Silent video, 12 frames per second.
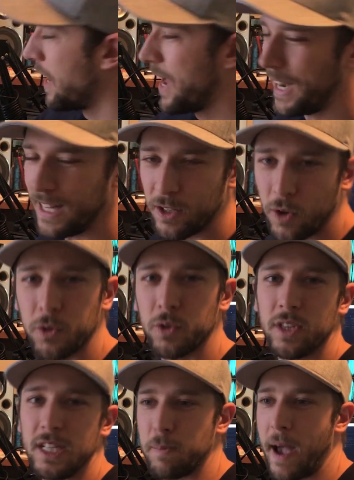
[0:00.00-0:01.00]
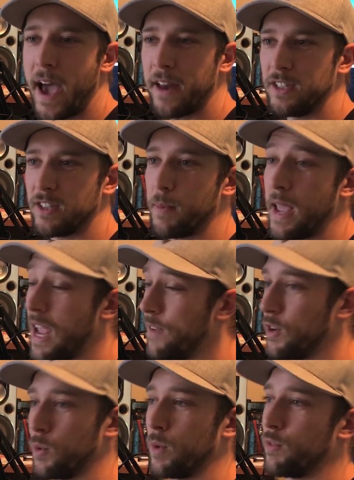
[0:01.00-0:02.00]
And he'll go through these patterns of
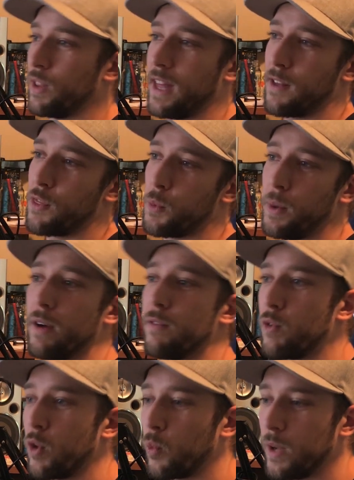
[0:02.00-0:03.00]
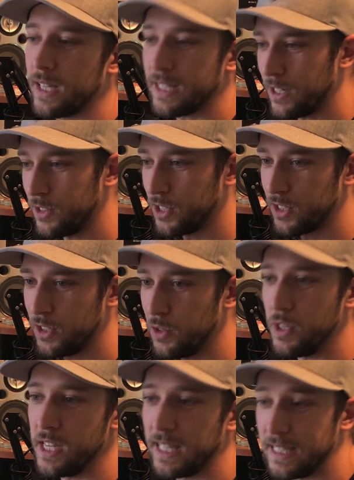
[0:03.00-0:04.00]
behavior where for like 3 or 4 weeks, he'll just do
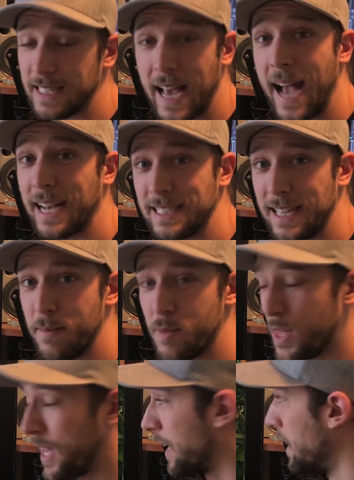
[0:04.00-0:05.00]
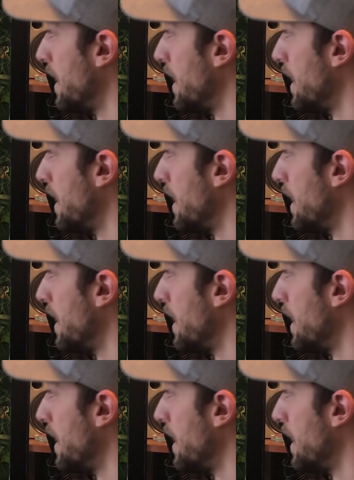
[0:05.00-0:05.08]
the exact same thing.